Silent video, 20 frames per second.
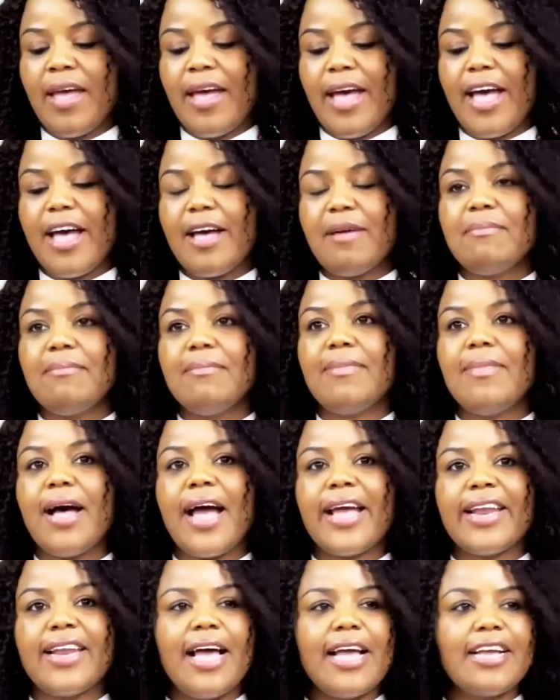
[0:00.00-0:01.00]

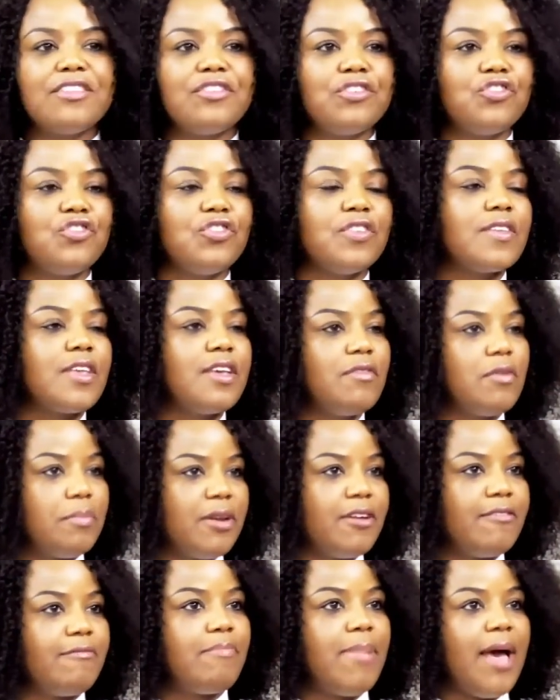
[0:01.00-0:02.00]
I'd like to just give a
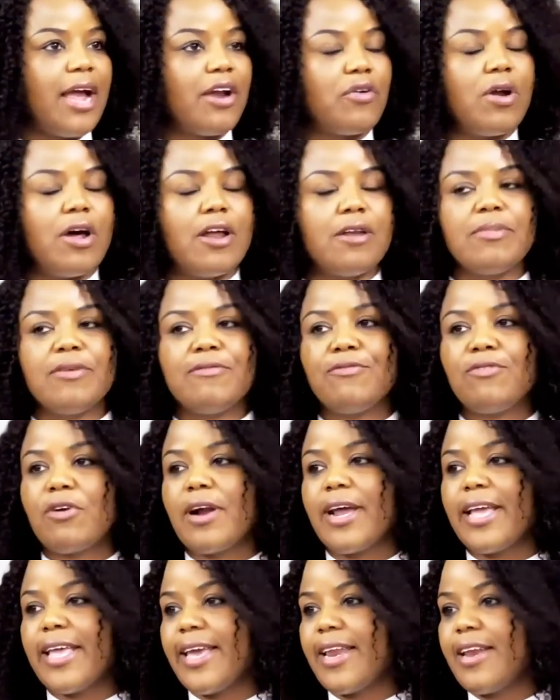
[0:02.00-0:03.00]
bit of background before
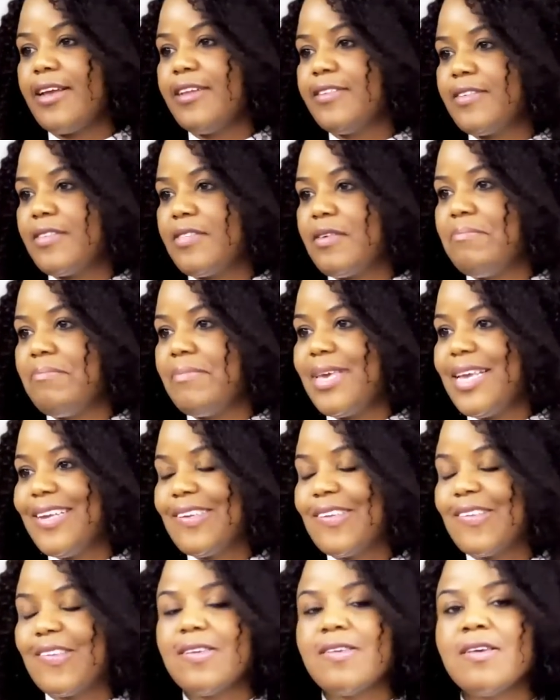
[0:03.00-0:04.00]
I get into the
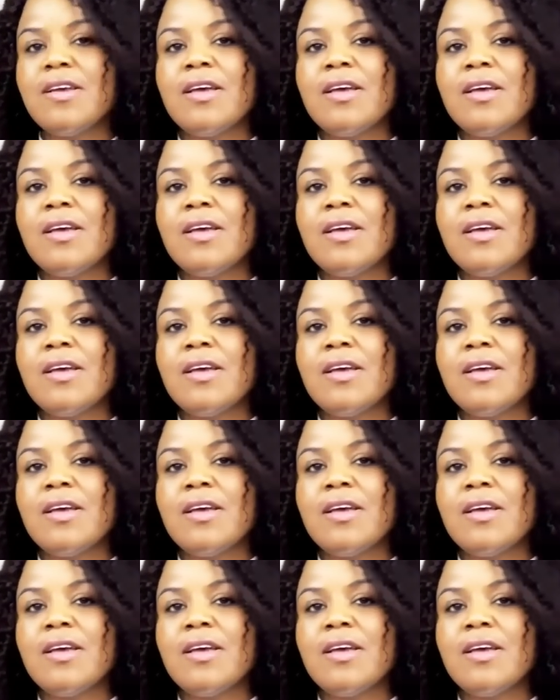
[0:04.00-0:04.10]
meat